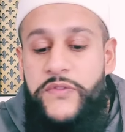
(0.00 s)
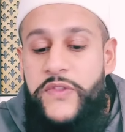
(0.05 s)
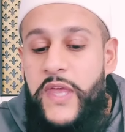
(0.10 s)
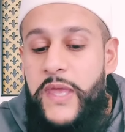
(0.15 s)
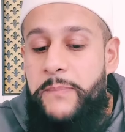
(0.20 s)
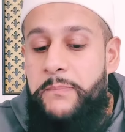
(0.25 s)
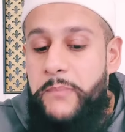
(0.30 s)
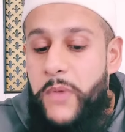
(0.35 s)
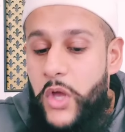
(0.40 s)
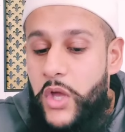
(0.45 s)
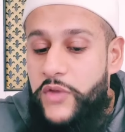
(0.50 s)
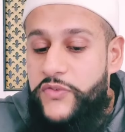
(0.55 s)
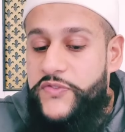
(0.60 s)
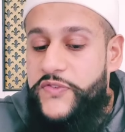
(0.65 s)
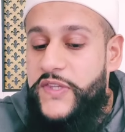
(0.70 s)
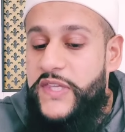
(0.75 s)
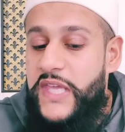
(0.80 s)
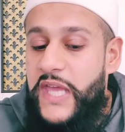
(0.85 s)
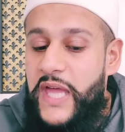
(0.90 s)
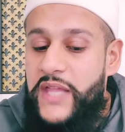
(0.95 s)
their
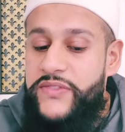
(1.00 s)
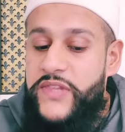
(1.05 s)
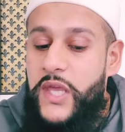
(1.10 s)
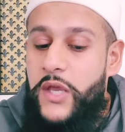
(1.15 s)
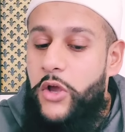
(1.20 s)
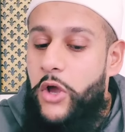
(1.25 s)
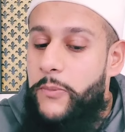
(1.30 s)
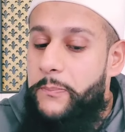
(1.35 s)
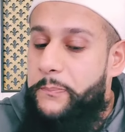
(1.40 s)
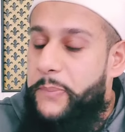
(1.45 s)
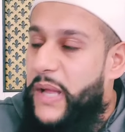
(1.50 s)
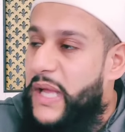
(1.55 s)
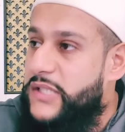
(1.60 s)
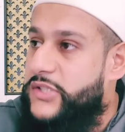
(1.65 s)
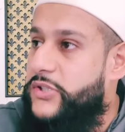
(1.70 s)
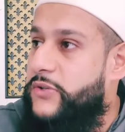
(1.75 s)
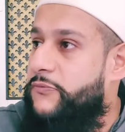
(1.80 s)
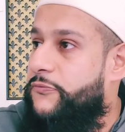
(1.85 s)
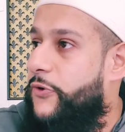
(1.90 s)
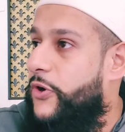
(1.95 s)
mercy and their
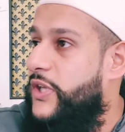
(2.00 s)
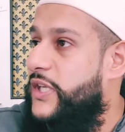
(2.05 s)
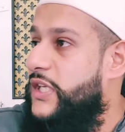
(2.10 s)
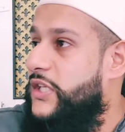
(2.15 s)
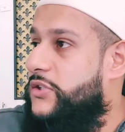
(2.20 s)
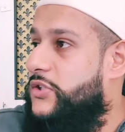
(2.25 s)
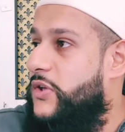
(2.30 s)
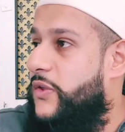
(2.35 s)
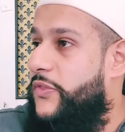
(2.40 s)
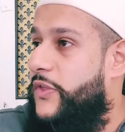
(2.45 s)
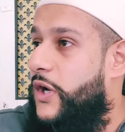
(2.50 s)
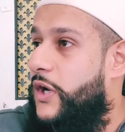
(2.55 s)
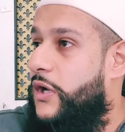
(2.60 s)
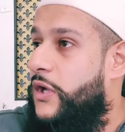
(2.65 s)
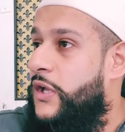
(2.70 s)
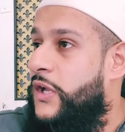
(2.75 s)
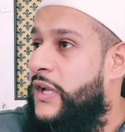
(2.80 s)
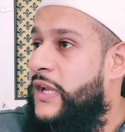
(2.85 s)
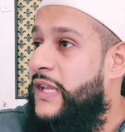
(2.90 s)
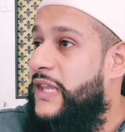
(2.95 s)
compassion for each
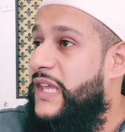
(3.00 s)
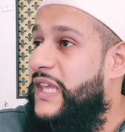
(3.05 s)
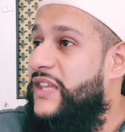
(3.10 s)
other